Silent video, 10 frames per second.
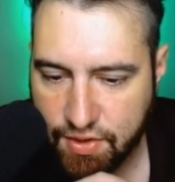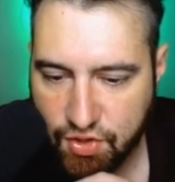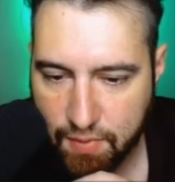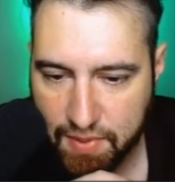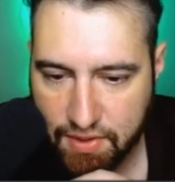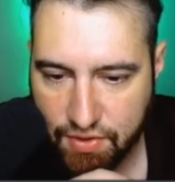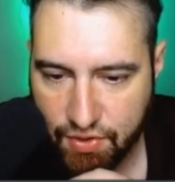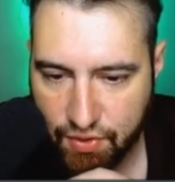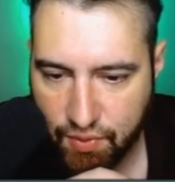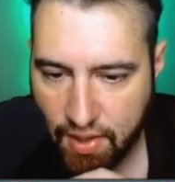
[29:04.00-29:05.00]
jump
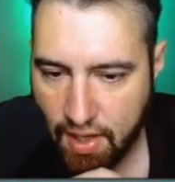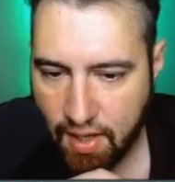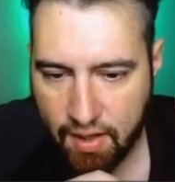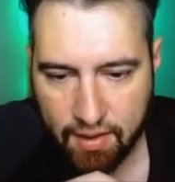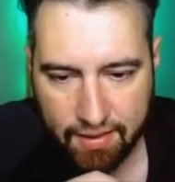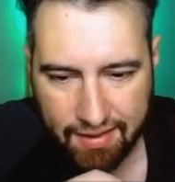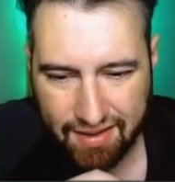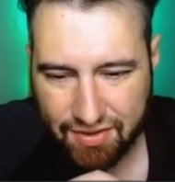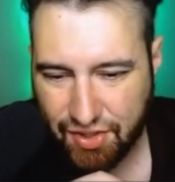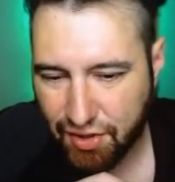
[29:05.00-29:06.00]
into
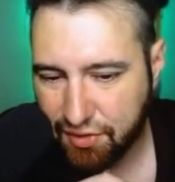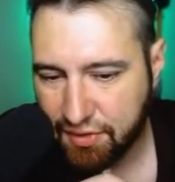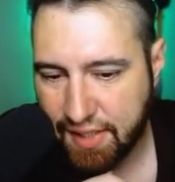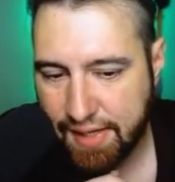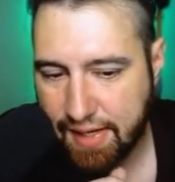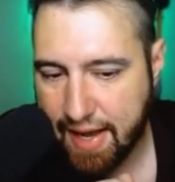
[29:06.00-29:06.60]
Octillery.